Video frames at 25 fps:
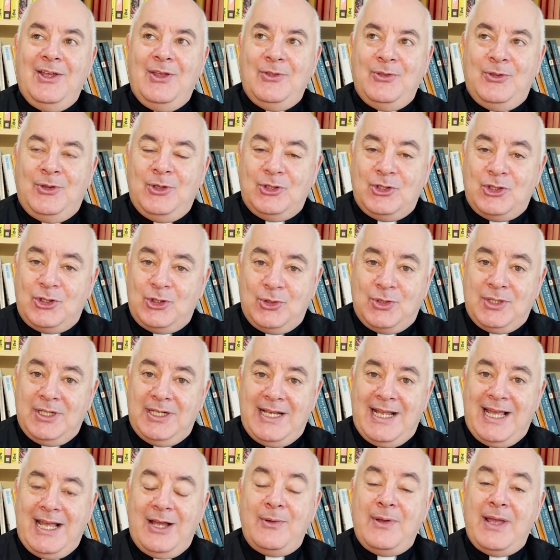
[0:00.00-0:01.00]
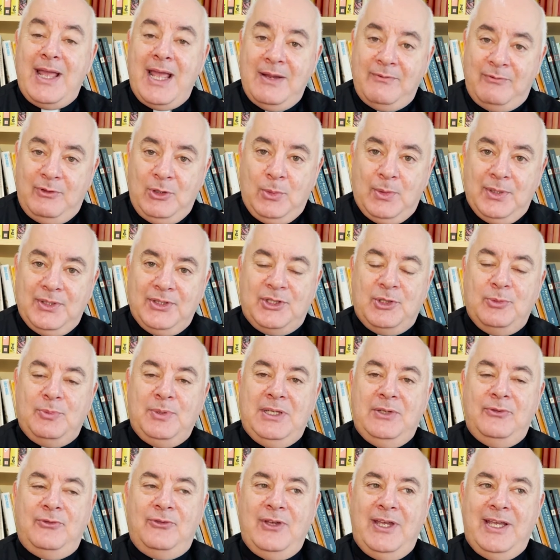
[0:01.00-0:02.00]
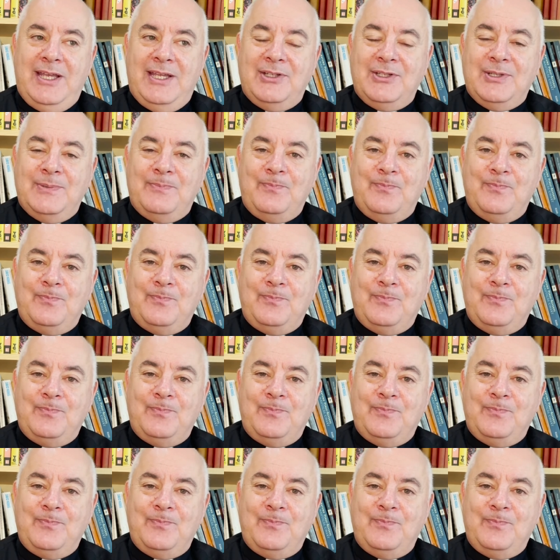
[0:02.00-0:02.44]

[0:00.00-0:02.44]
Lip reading: that should allow everyone to be fed.